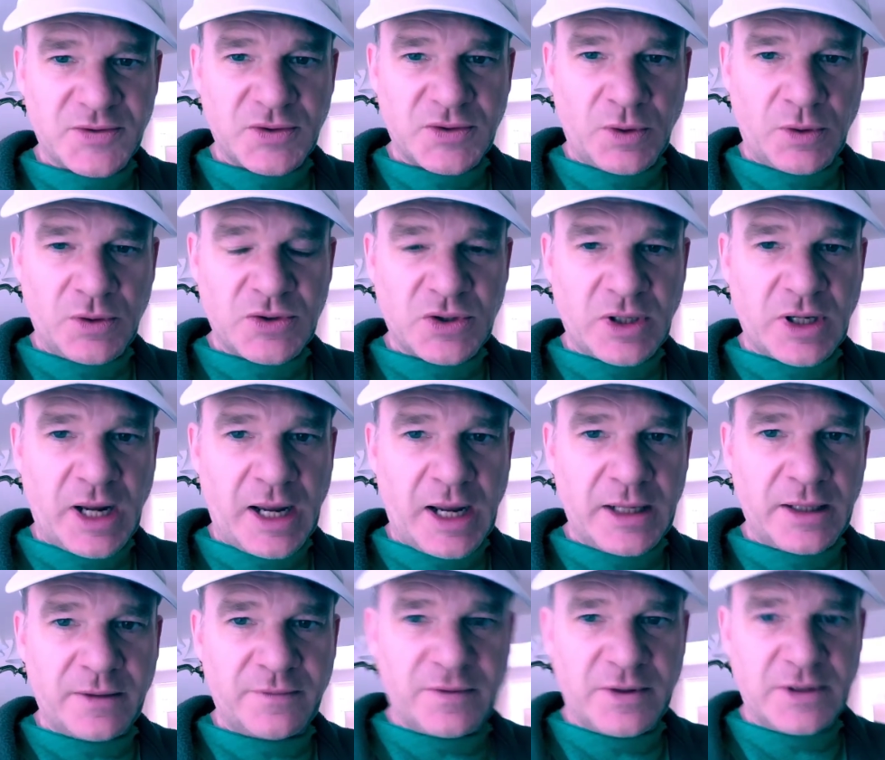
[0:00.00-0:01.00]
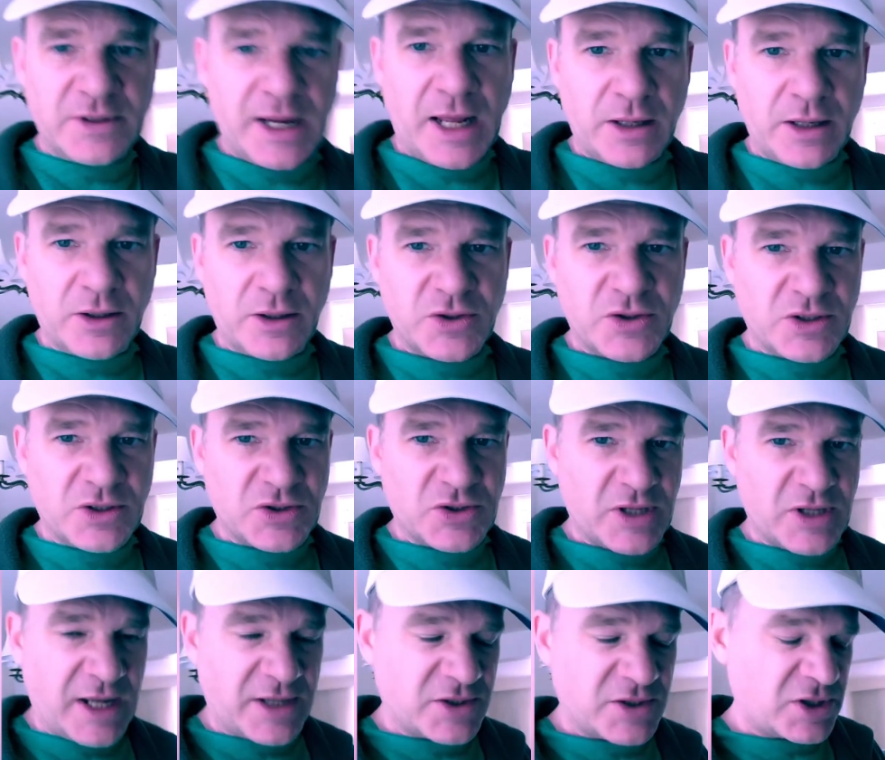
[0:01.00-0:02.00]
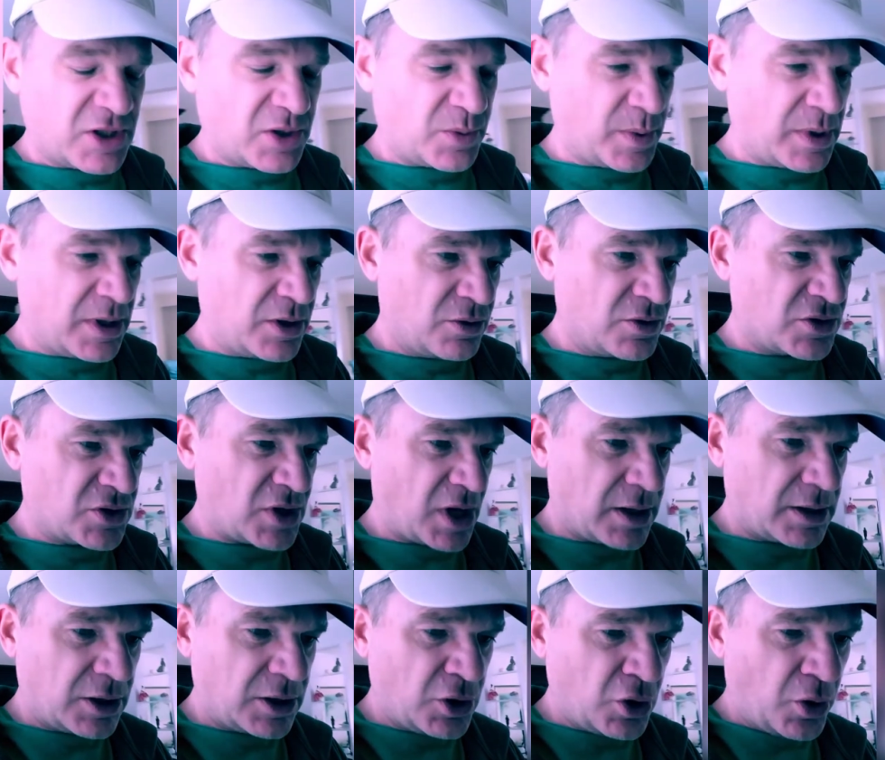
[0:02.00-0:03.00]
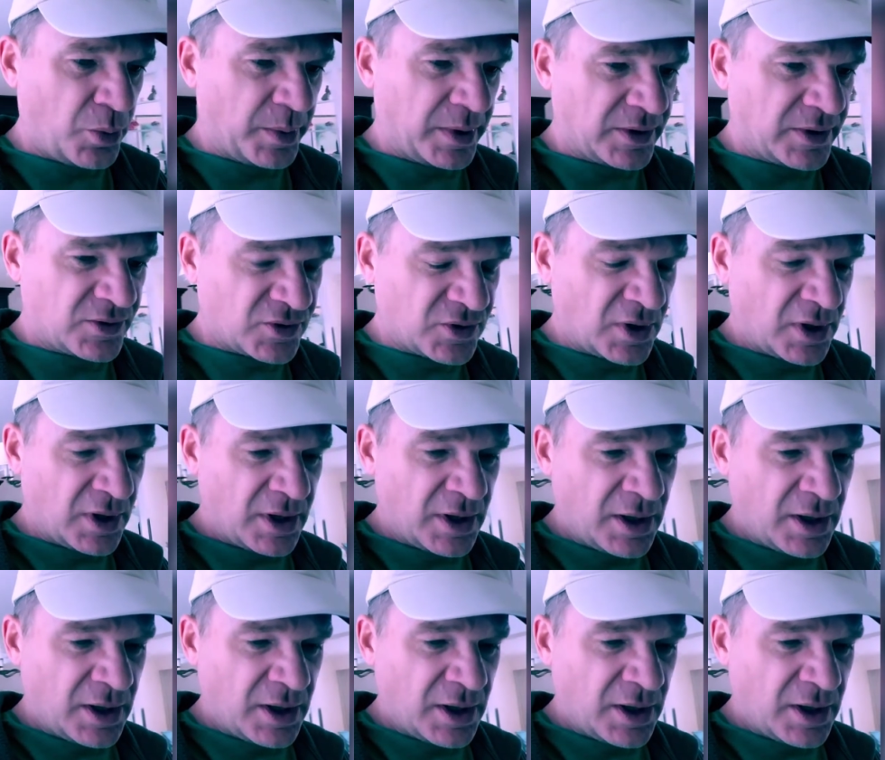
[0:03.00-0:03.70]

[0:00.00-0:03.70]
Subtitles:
Those are kind of intelligence tests that we use on humans.